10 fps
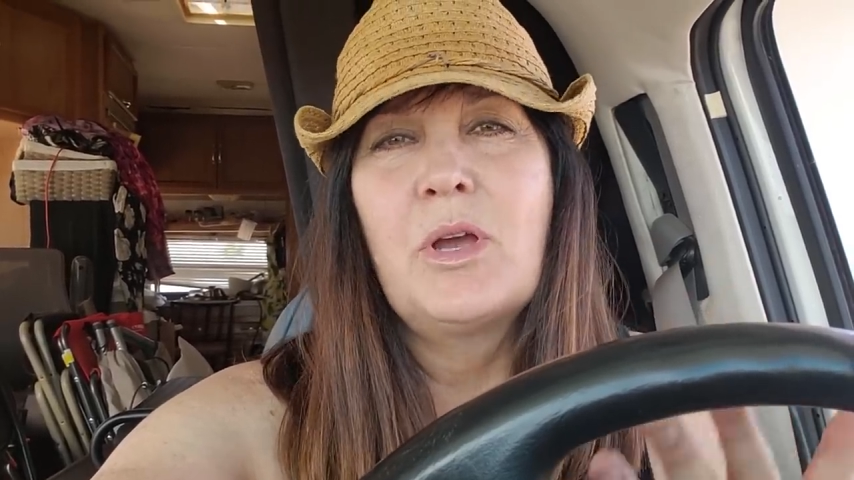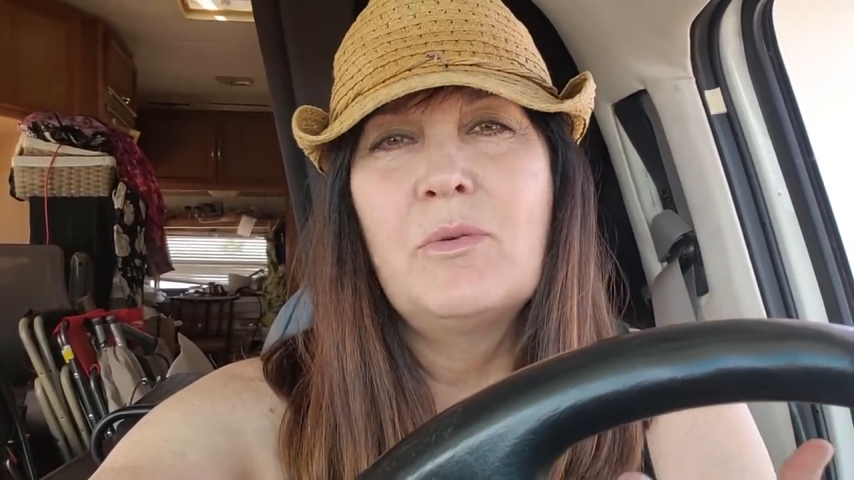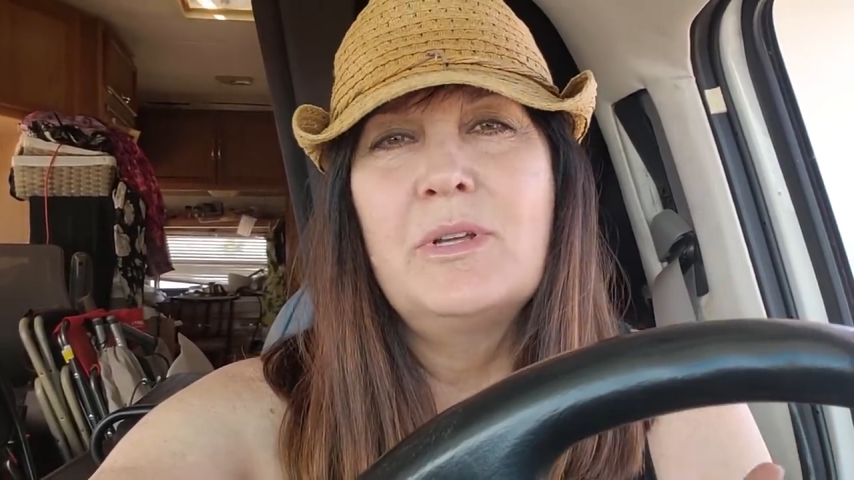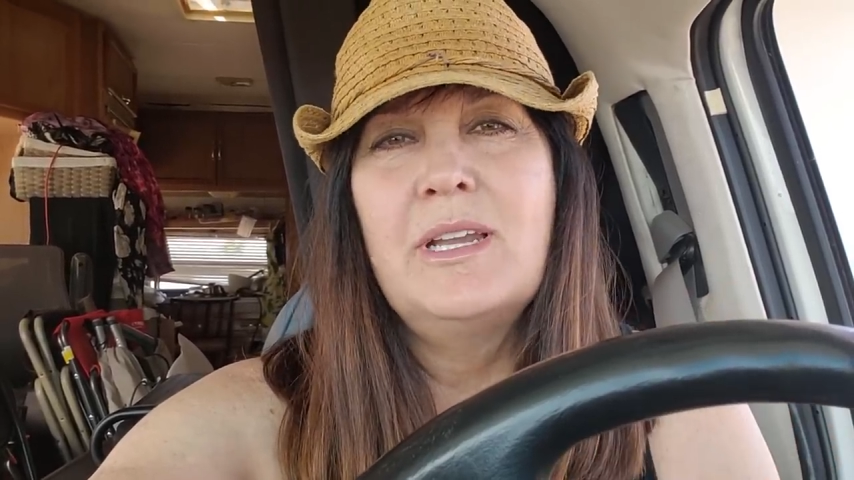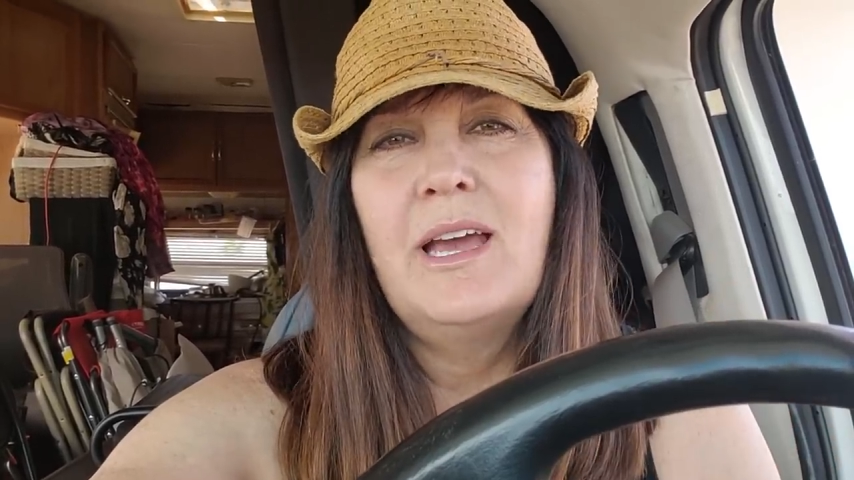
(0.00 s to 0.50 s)

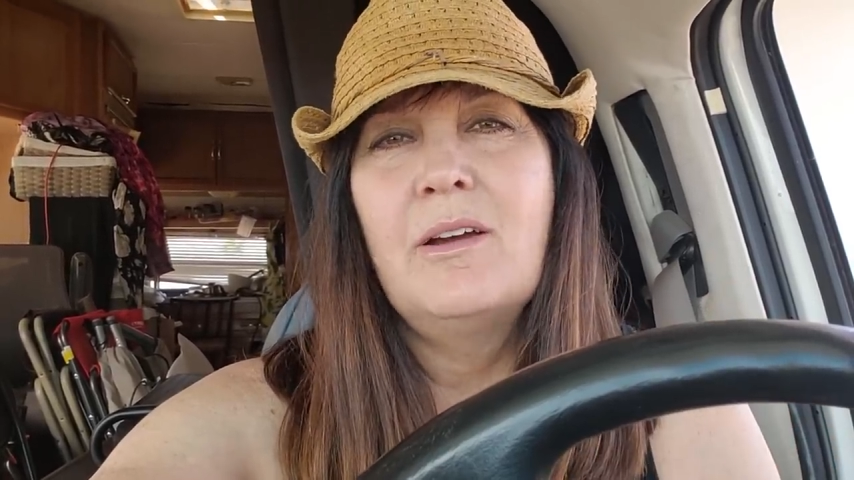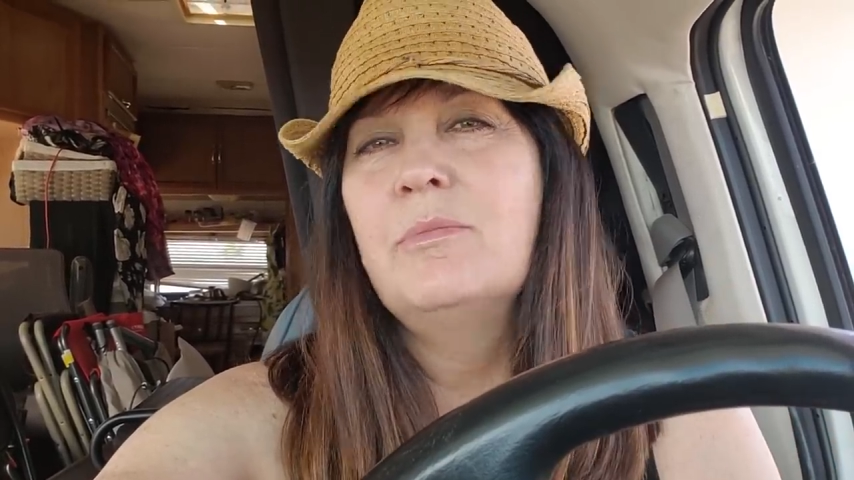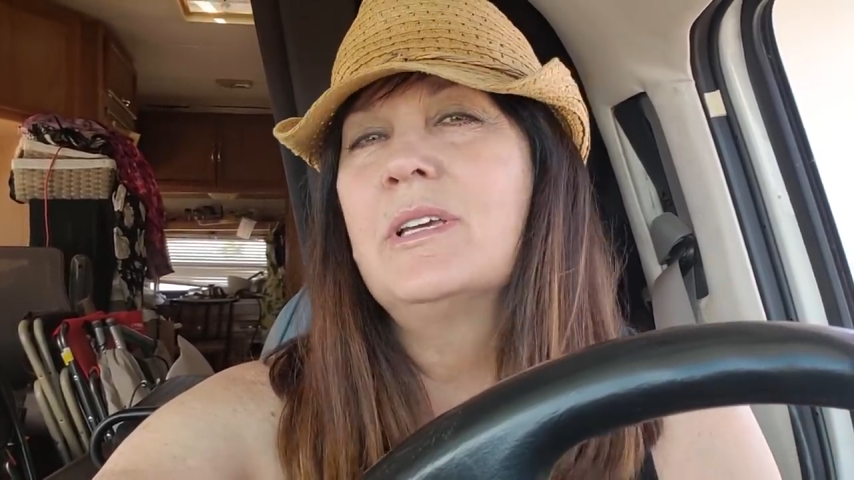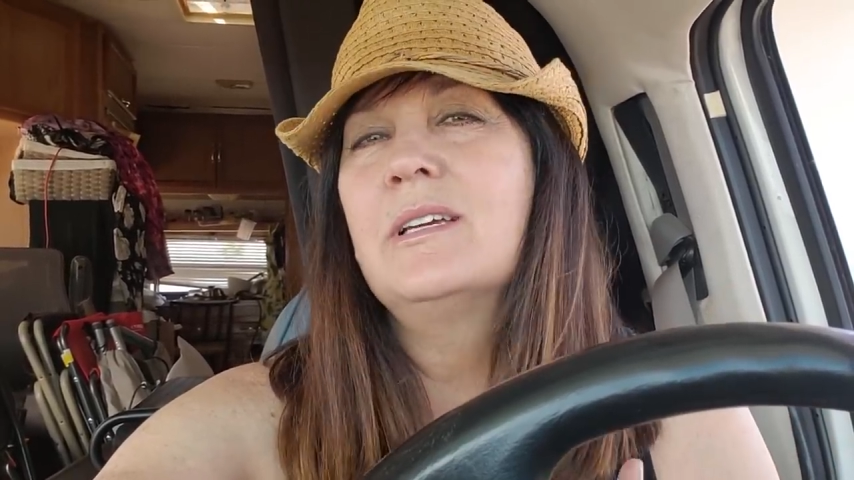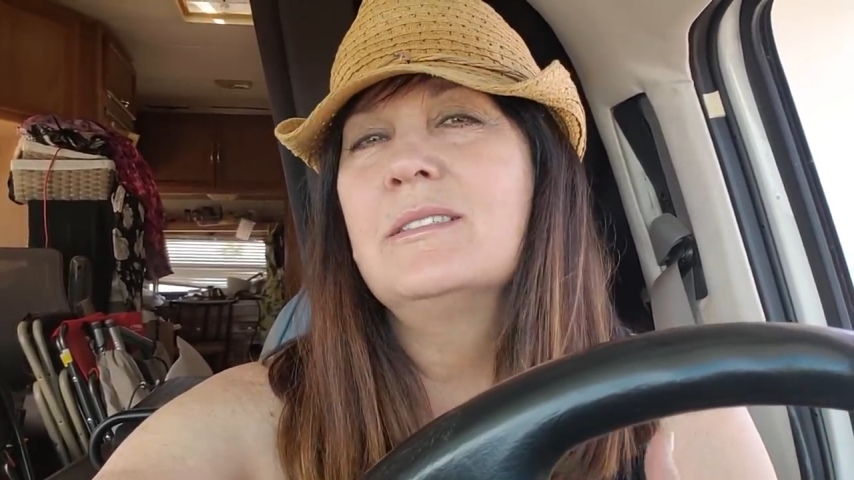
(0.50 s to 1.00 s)
going now,
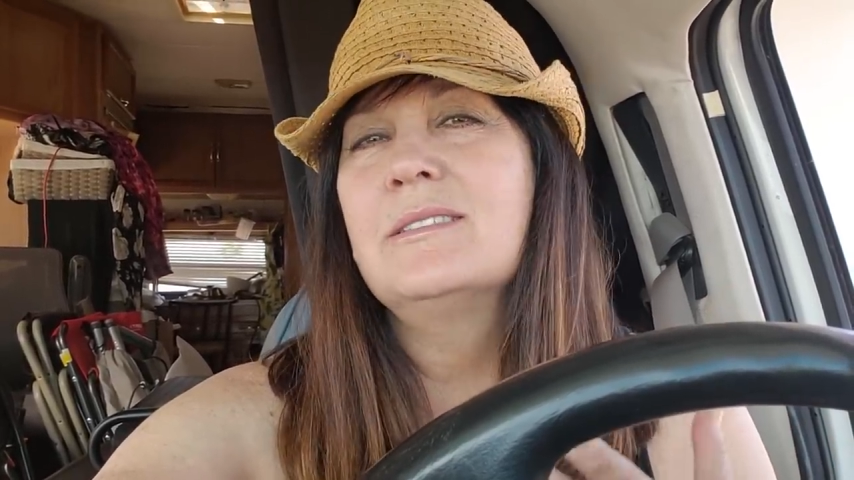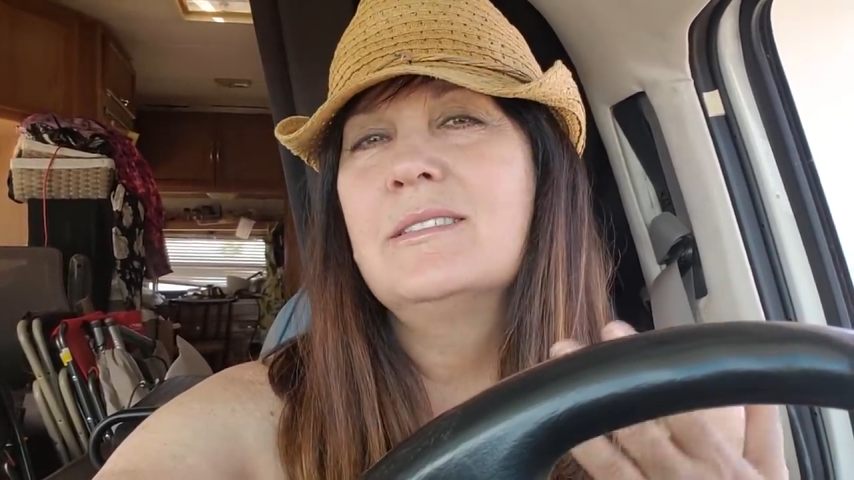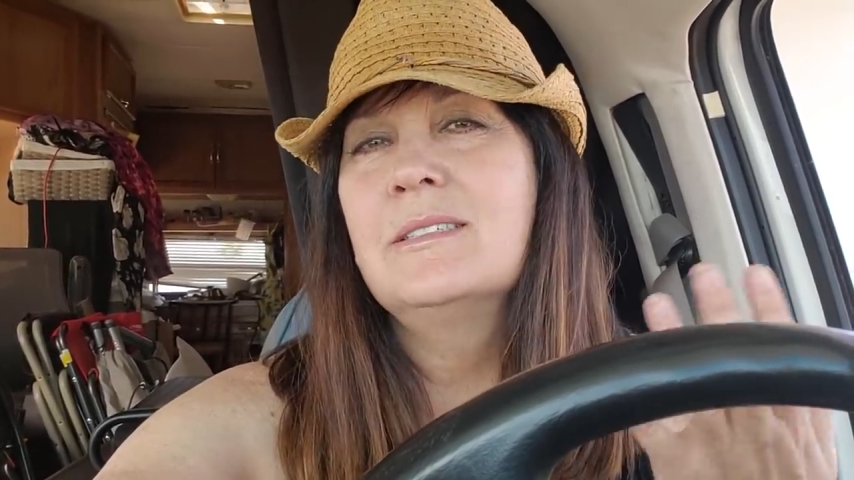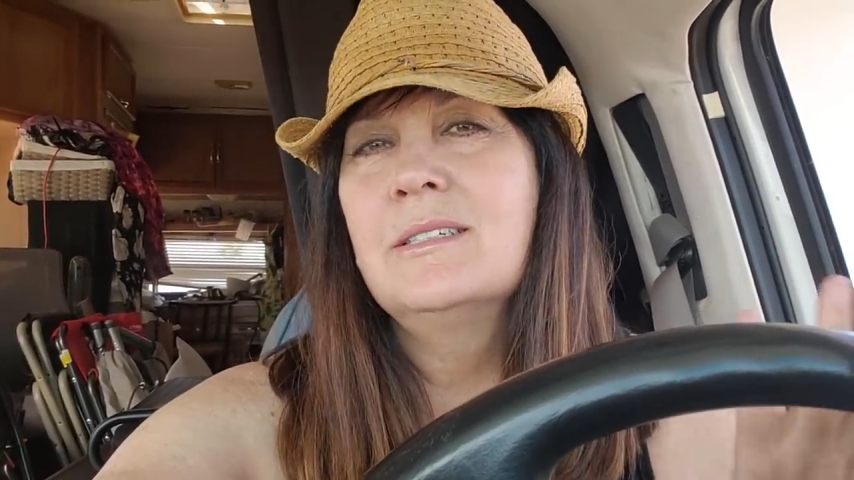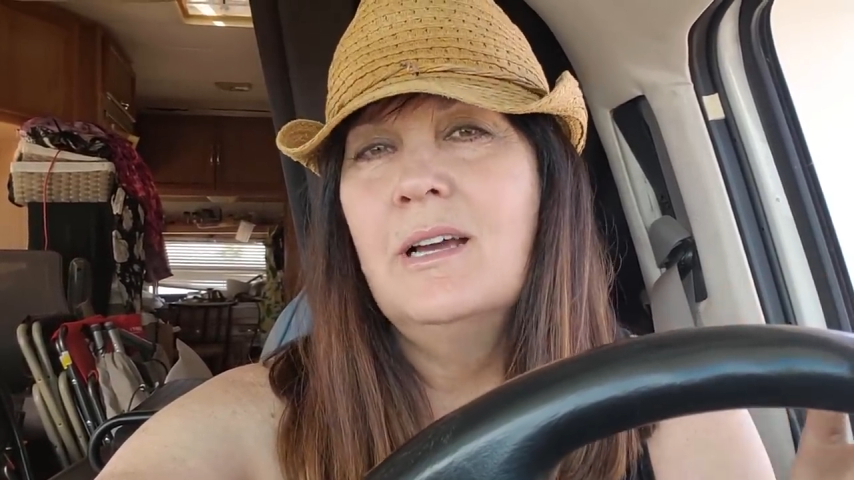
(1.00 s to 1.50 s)
because